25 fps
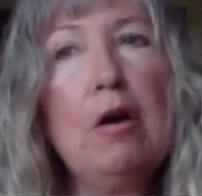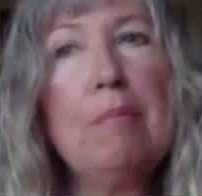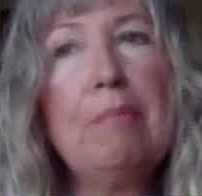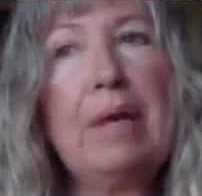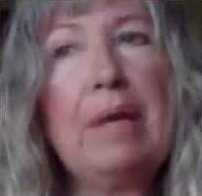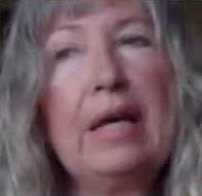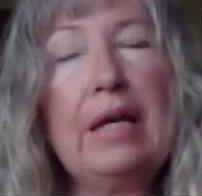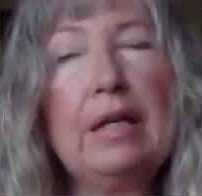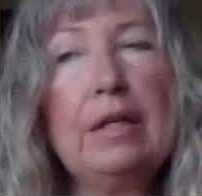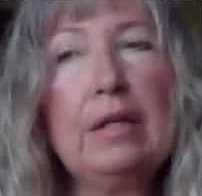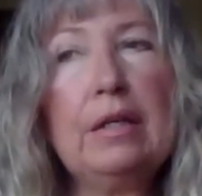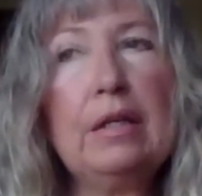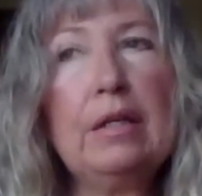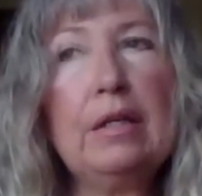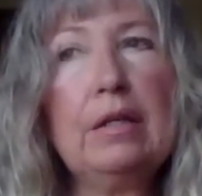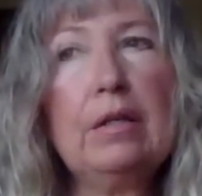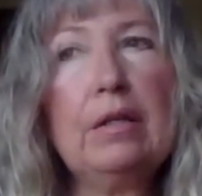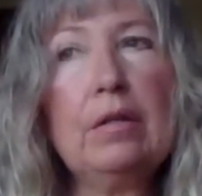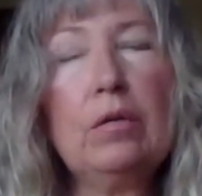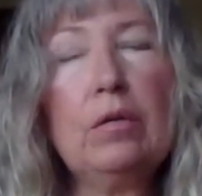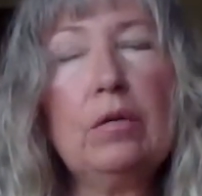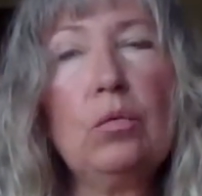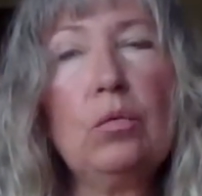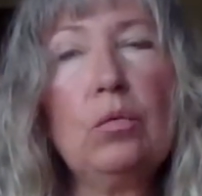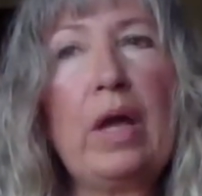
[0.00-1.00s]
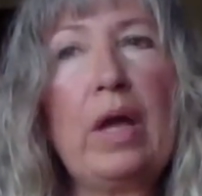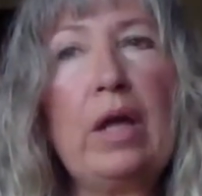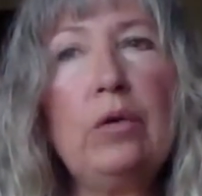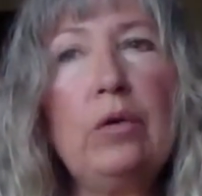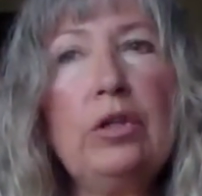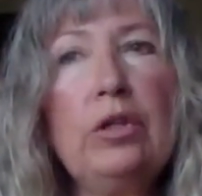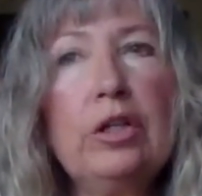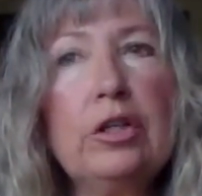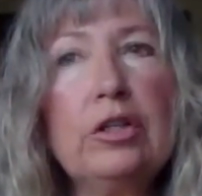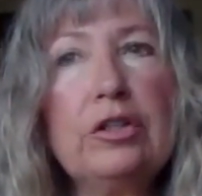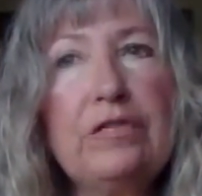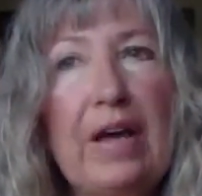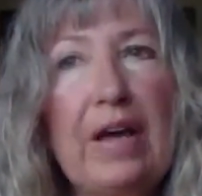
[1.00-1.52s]
But when
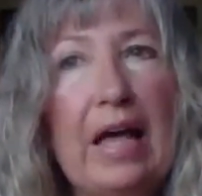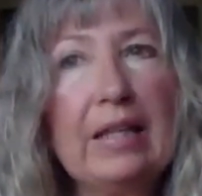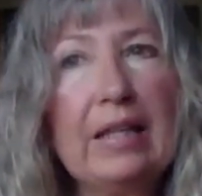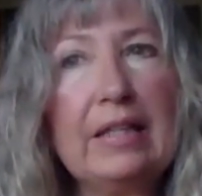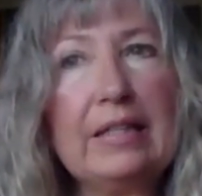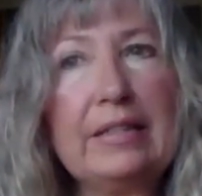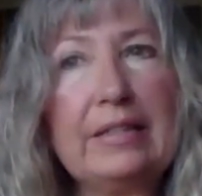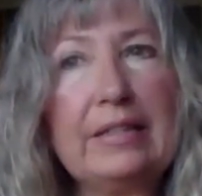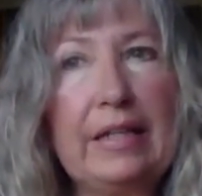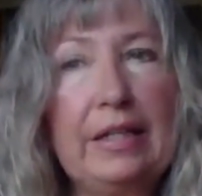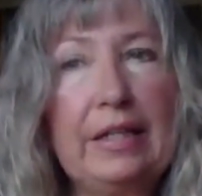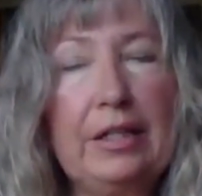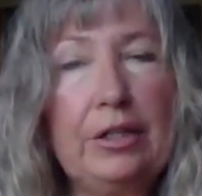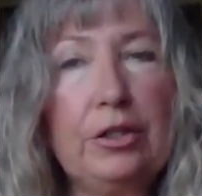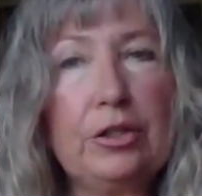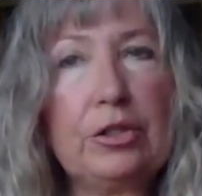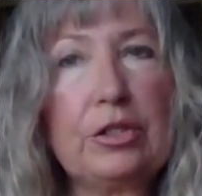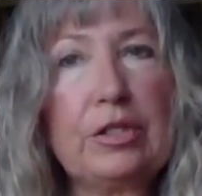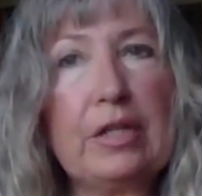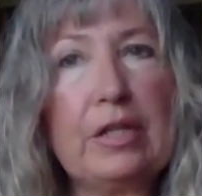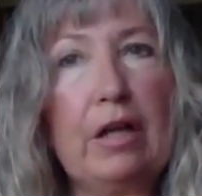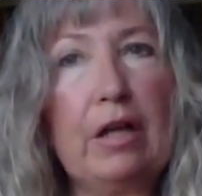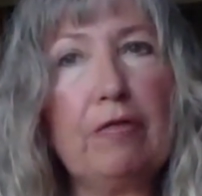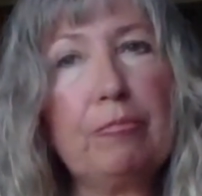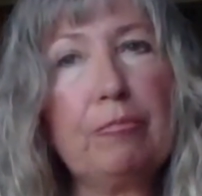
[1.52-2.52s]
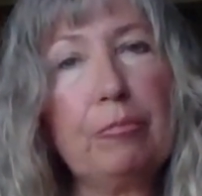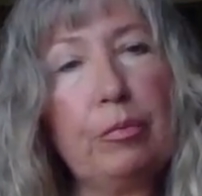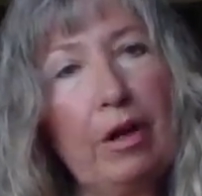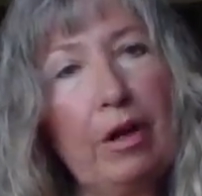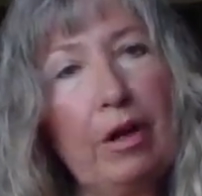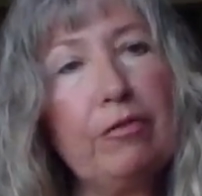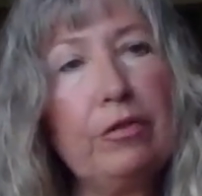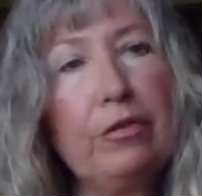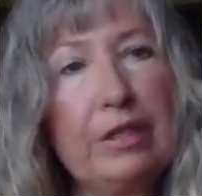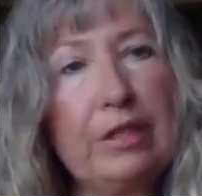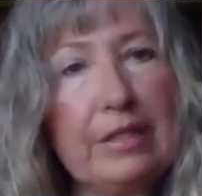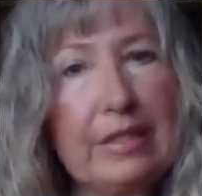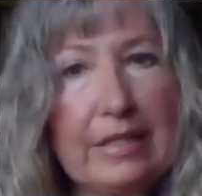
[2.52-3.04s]
you're validating yourself,
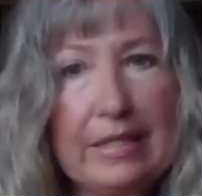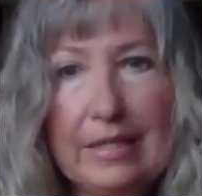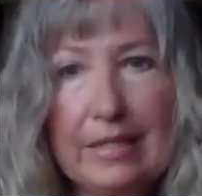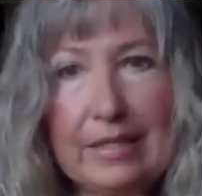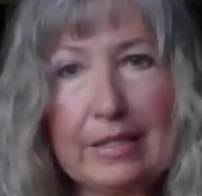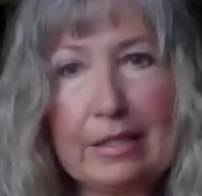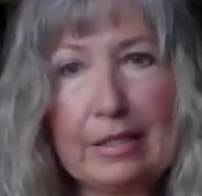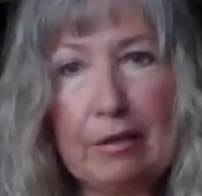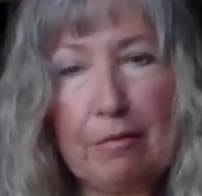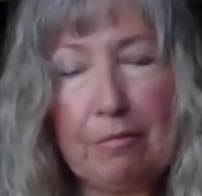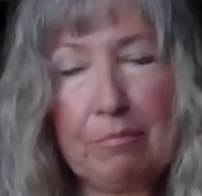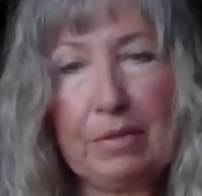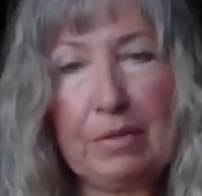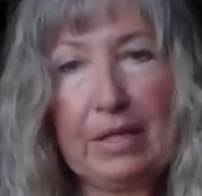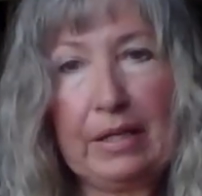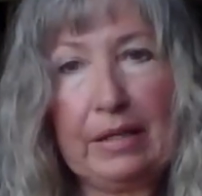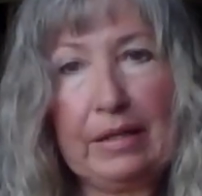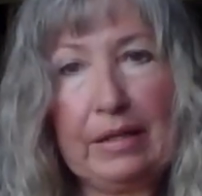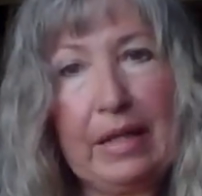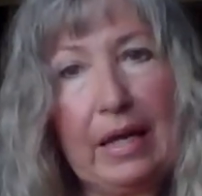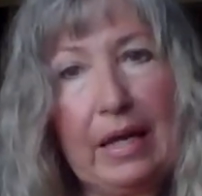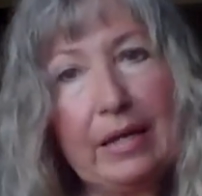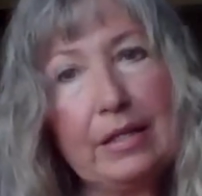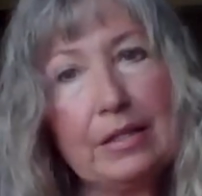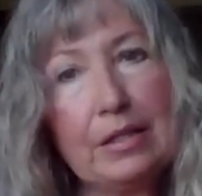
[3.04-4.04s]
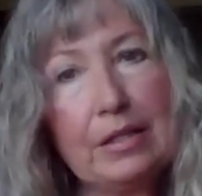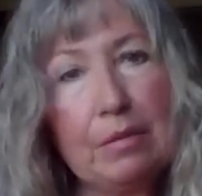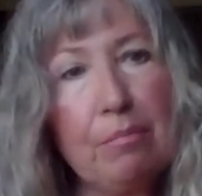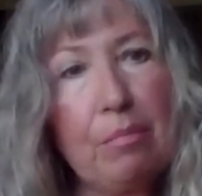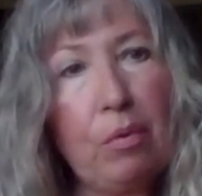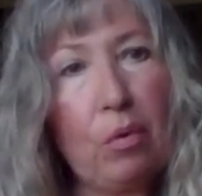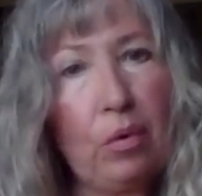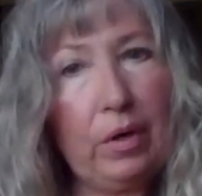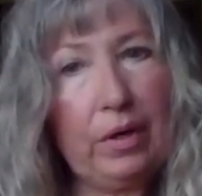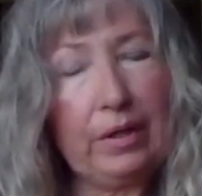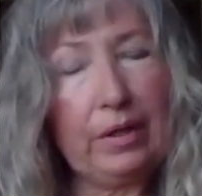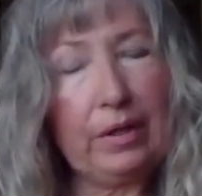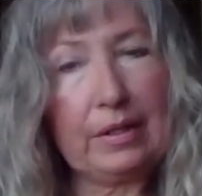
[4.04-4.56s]
preference is something that is
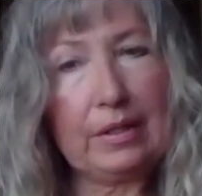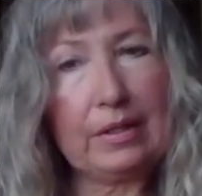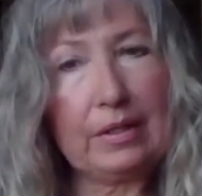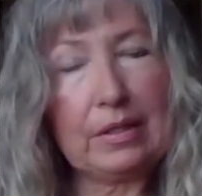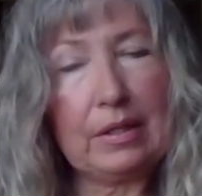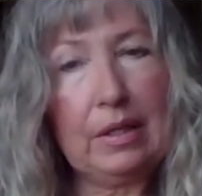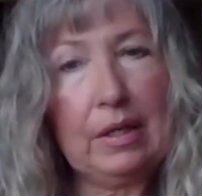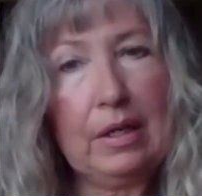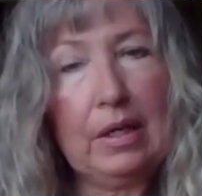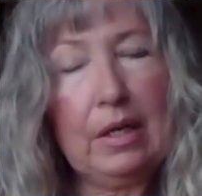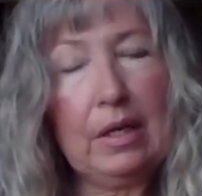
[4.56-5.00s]
important.